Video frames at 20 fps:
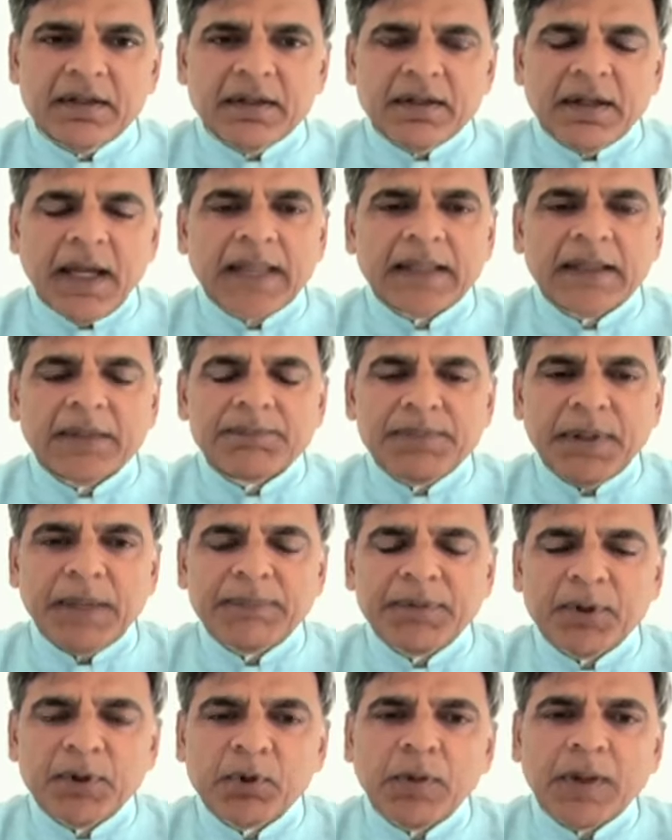And the
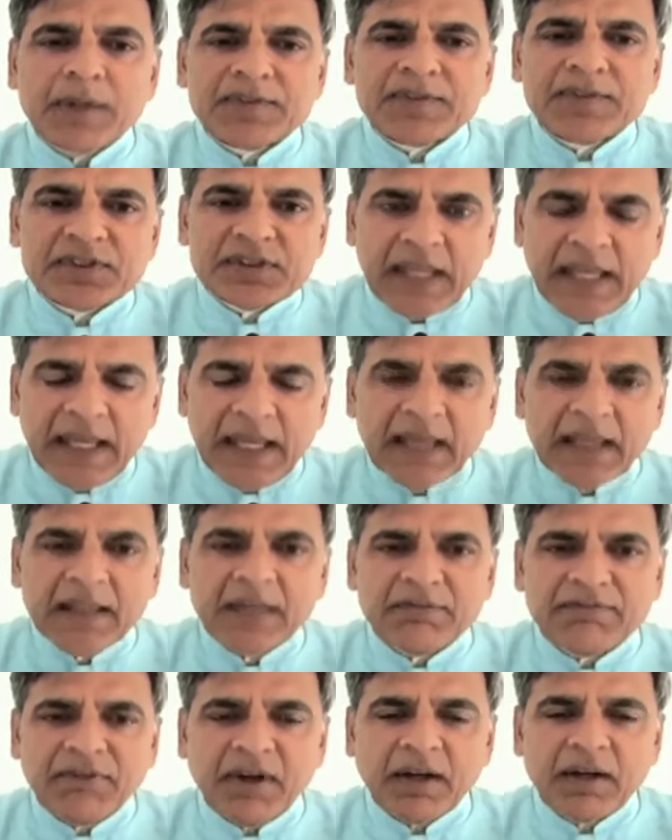people who are staying in the
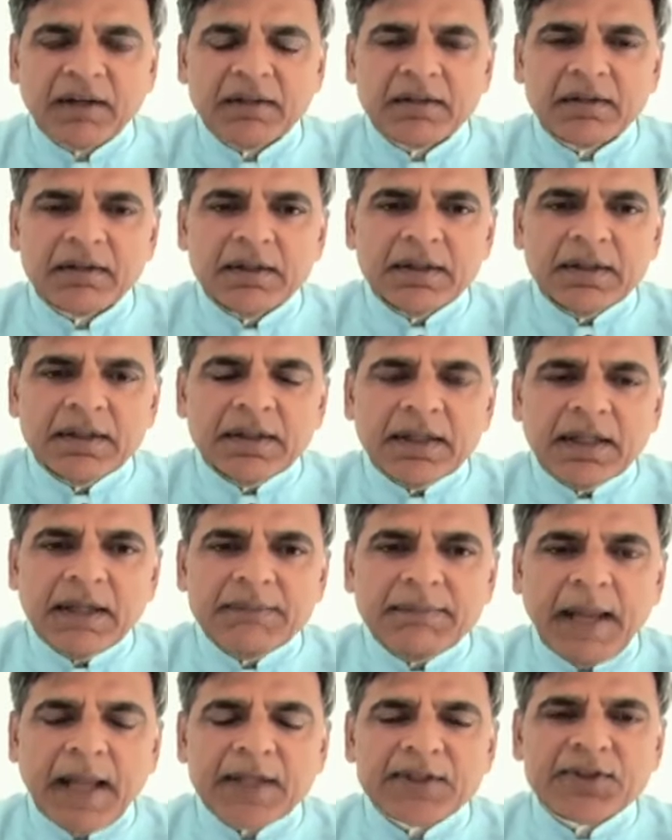fund
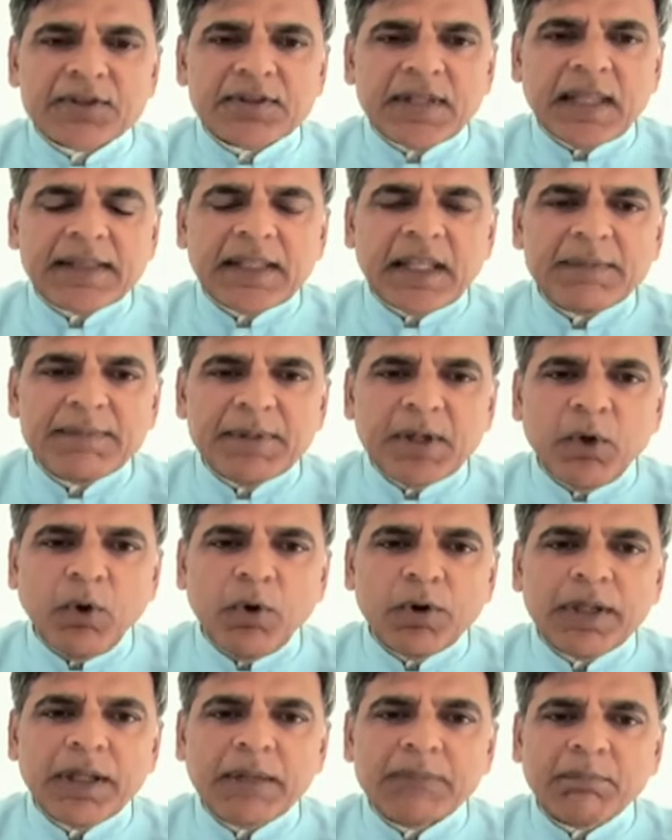imagine that they'll be
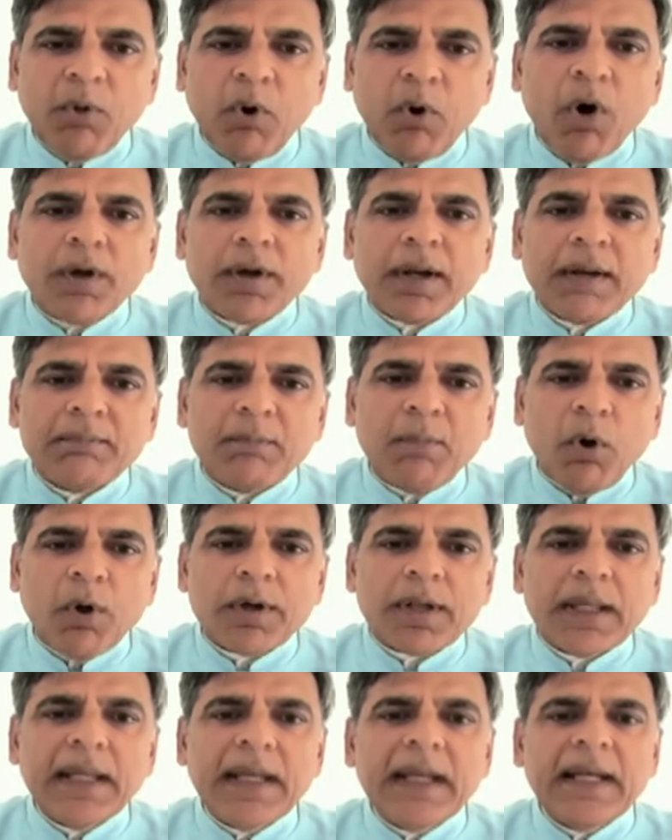holding more and
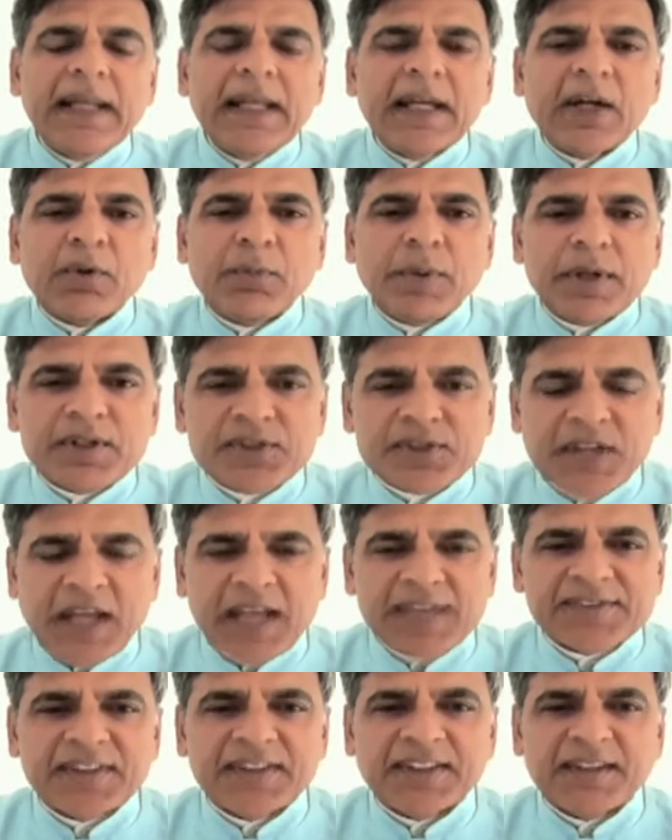more illiquid
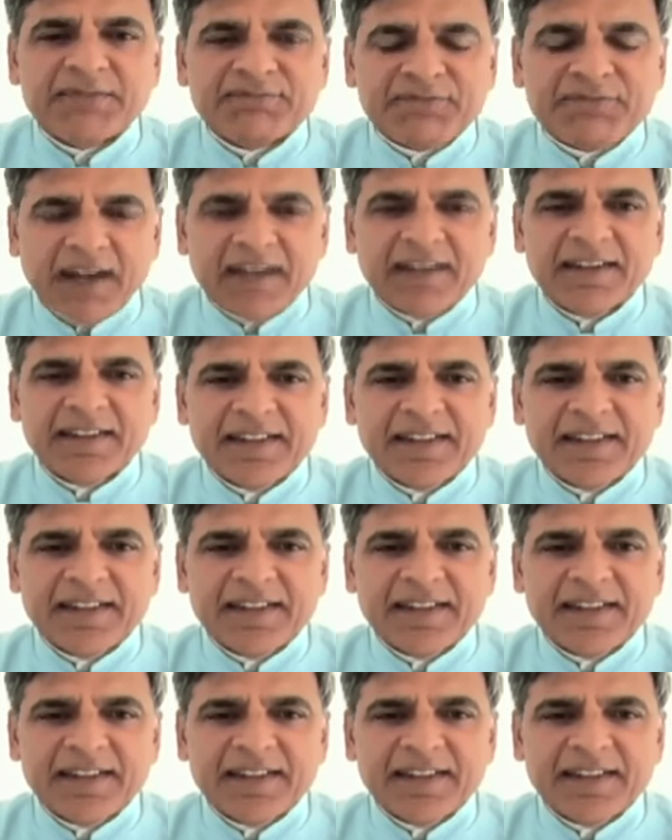shares in the fund.